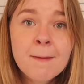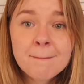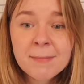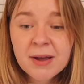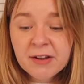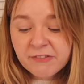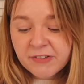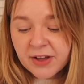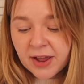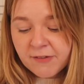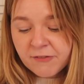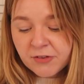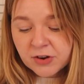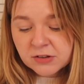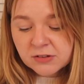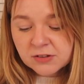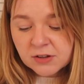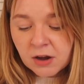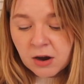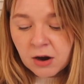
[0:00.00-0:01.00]
My
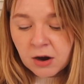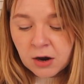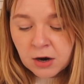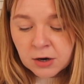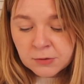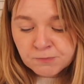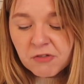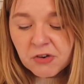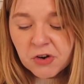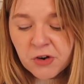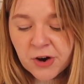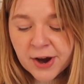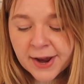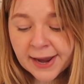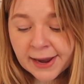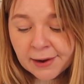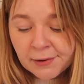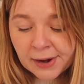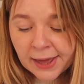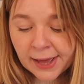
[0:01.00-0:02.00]
favourites are For
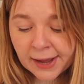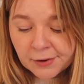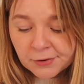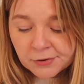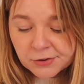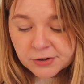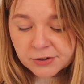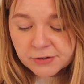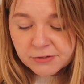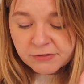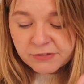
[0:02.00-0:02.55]
Crying Out Loud,